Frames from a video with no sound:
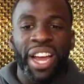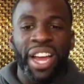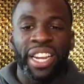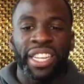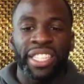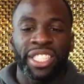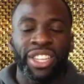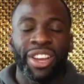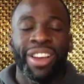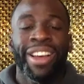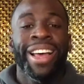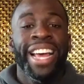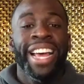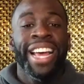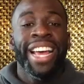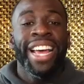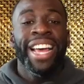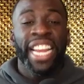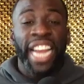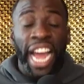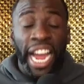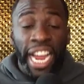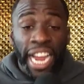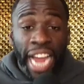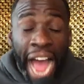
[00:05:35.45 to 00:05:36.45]
And so,
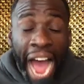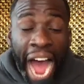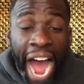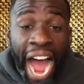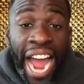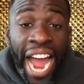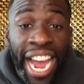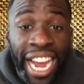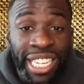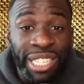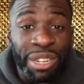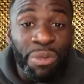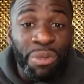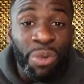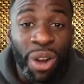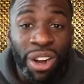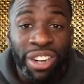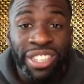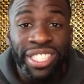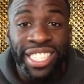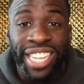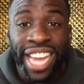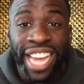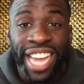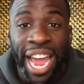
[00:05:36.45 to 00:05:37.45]
like, I had the
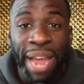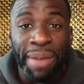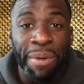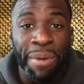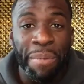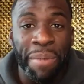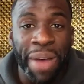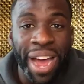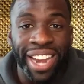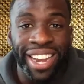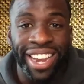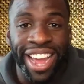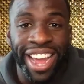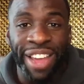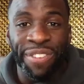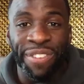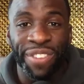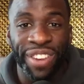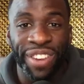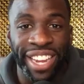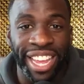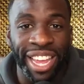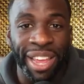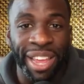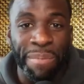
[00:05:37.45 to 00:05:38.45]
worst game of my life in
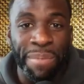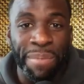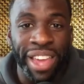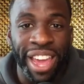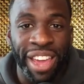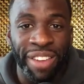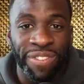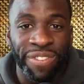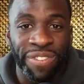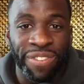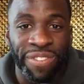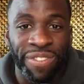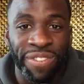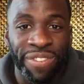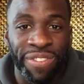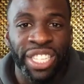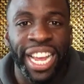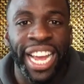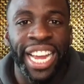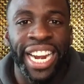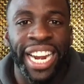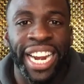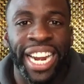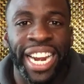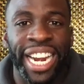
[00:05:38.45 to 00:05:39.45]
the NBA Finals,
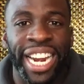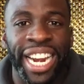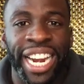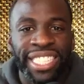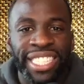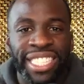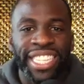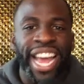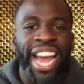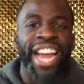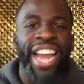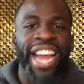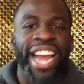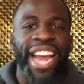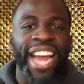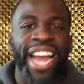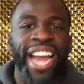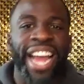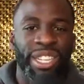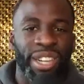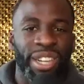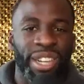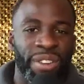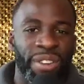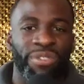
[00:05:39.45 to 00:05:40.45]
and I sat
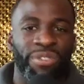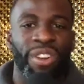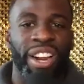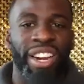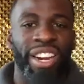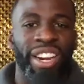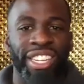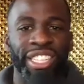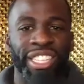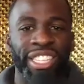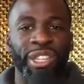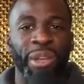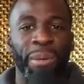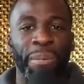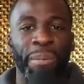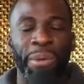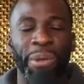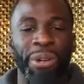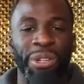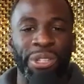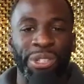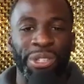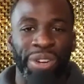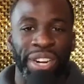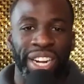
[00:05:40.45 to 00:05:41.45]
in front of this
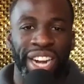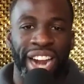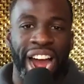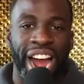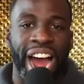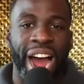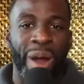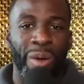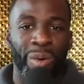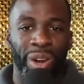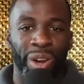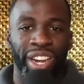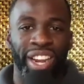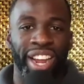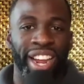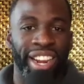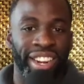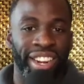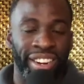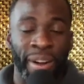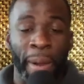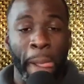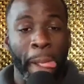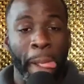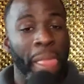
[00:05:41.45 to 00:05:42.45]
computer screen an hour
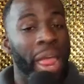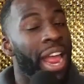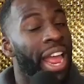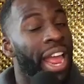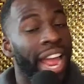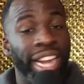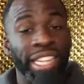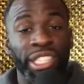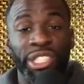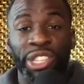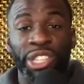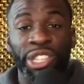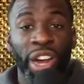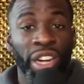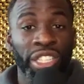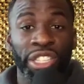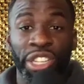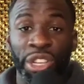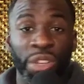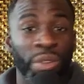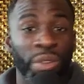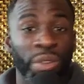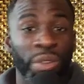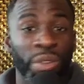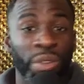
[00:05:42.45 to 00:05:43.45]
later and talked to
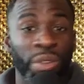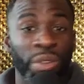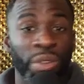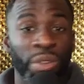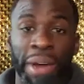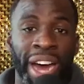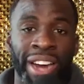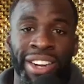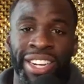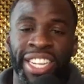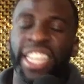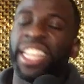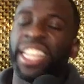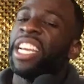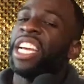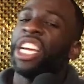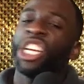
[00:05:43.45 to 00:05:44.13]
you all about it.